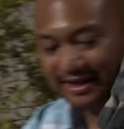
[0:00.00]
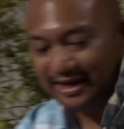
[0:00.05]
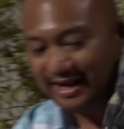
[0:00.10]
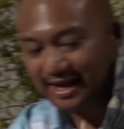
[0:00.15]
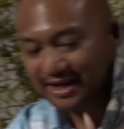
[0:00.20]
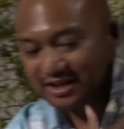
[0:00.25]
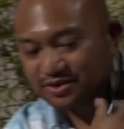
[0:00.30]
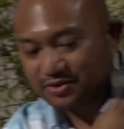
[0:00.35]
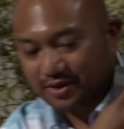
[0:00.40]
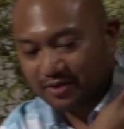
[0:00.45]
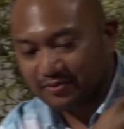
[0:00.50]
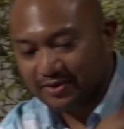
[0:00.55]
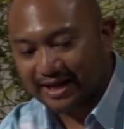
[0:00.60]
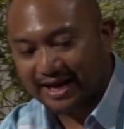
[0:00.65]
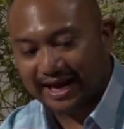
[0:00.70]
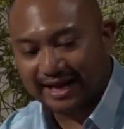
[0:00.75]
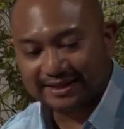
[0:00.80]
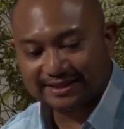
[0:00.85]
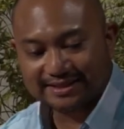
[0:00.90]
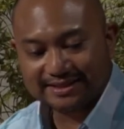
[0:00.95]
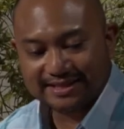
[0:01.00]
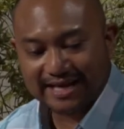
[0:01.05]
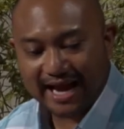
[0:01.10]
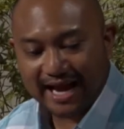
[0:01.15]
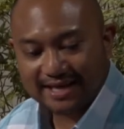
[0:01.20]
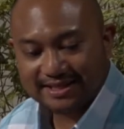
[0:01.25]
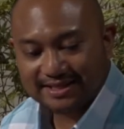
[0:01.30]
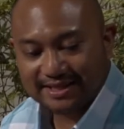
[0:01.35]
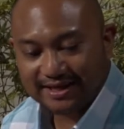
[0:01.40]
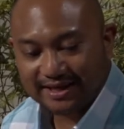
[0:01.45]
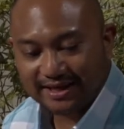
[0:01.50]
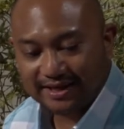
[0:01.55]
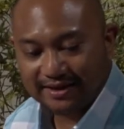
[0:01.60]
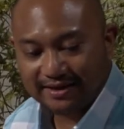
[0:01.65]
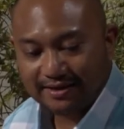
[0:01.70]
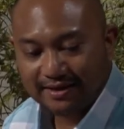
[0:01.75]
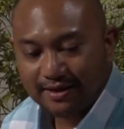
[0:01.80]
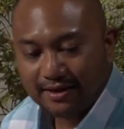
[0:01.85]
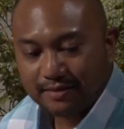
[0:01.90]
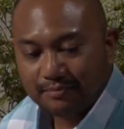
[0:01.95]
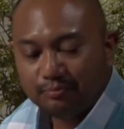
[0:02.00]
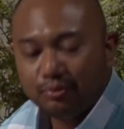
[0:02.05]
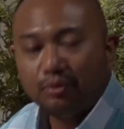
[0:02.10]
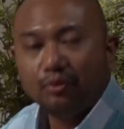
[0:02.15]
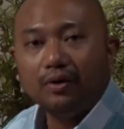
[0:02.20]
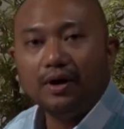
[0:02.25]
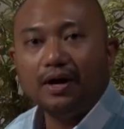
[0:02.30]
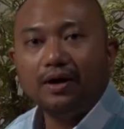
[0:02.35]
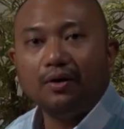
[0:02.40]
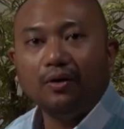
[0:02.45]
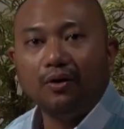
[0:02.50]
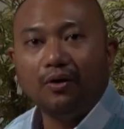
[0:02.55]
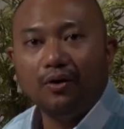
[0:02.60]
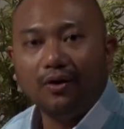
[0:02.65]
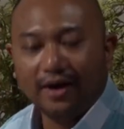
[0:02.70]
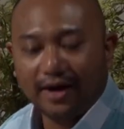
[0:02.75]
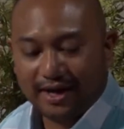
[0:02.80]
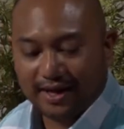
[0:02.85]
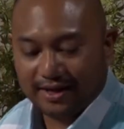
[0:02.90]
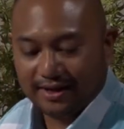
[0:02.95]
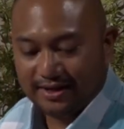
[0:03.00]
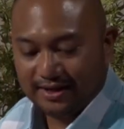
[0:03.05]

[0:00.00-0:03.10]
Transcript: next one, we got Chastity Pua'oi.